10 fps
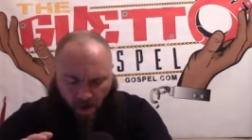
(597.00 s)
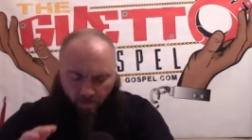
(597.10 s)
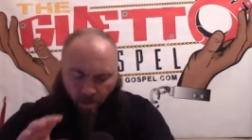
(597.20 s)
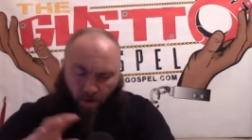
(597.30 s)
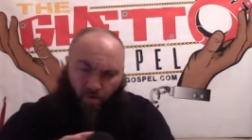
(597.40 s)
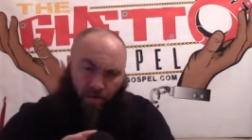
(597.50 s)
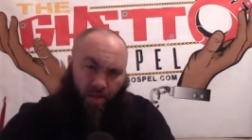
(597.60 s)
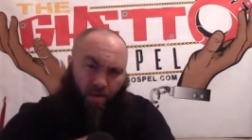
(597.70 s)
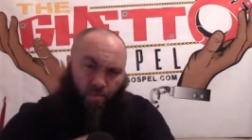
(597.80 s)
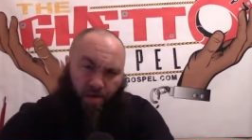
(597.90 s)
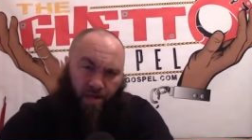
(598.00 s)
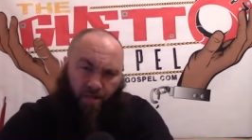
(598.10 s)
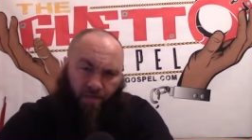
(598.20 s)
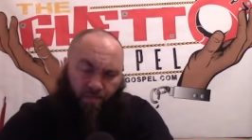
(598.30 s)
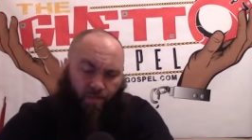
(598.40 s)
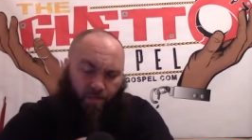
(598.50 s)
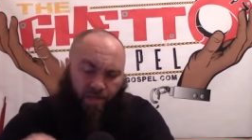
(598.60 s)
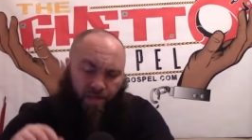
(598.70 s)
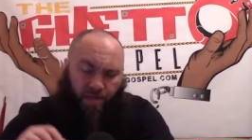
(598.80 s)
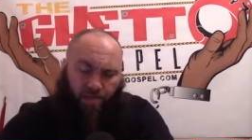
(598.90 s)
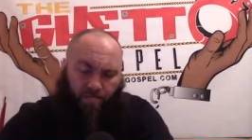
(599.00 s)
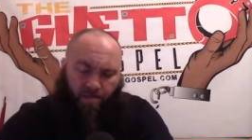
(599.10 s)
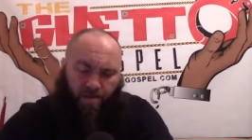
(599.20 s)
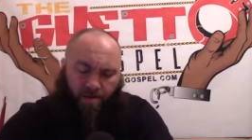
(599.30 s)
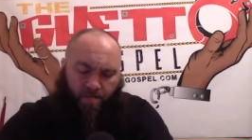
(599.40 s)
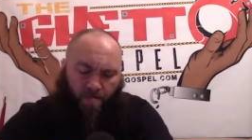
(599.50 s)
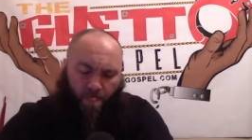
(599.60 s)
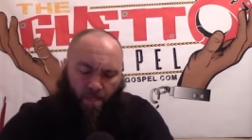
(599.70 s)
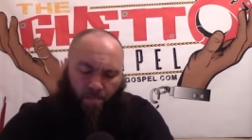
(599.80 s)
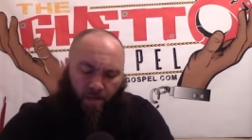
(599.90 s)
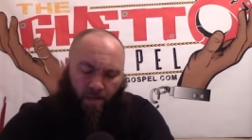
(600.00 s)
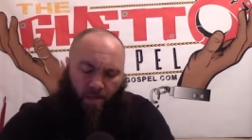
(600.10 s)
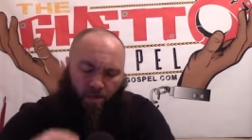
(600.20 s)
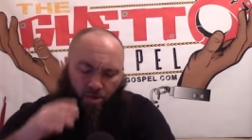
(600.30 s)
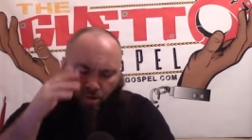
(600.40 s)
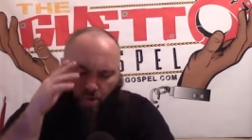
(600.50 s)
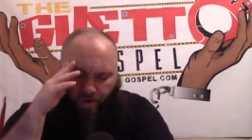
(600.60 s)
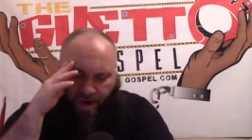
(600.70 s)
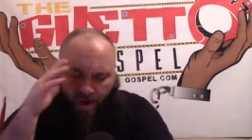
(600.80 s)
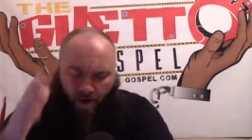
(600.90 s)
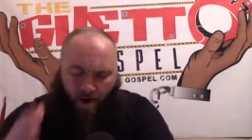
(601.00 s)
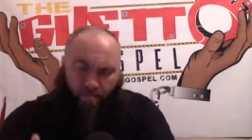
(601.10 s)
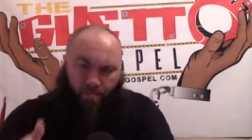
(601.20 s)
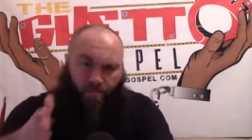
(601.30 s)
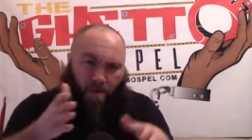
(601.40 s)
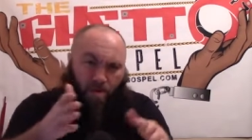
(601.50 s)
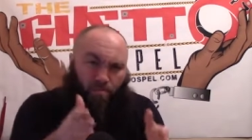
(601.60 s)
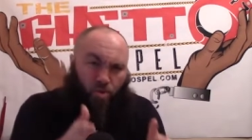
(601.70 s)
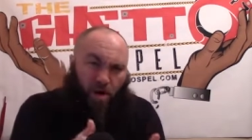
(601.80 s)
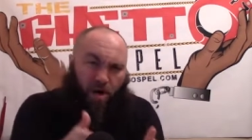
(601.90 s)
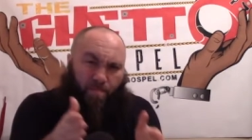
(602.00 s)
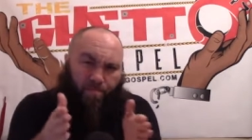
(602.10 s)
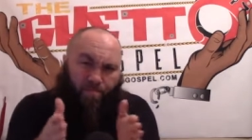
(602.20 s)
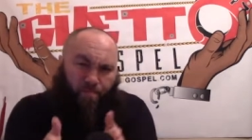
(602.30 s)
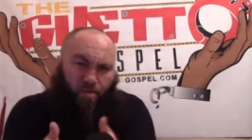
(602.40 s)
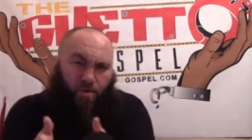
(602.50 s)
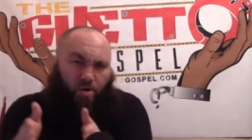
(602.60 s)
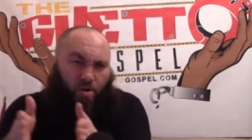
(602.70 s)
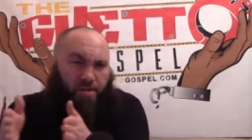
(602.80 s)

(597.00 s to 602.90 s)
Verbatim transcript: Pause right there. We'll get into fourteen in a minute. So now I'm I'm trying to put it all